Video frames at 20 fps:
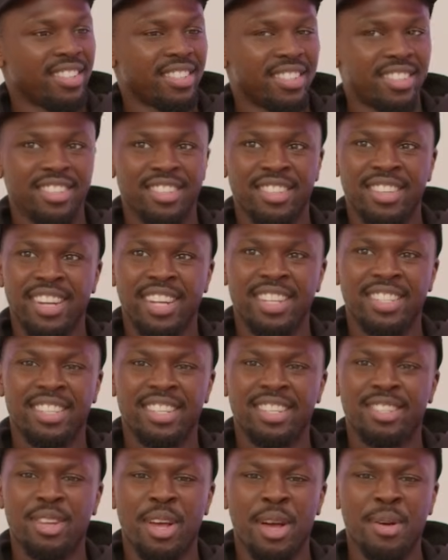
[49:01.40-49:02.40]
You know,
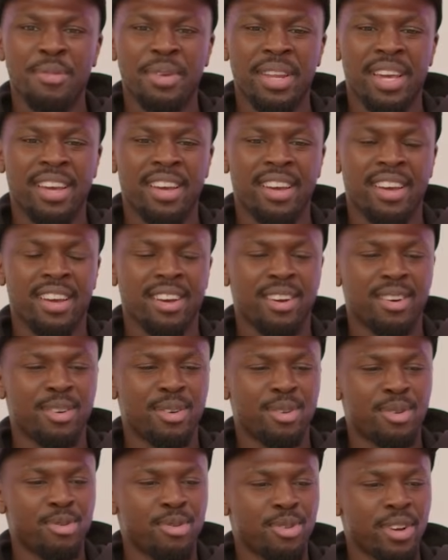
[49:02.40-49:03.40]
so I'm like,
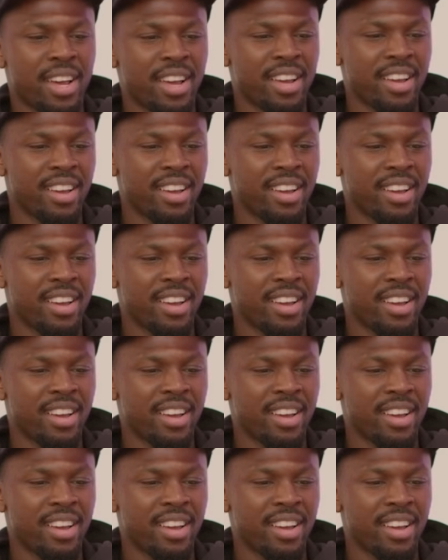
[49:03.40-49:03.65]
cool.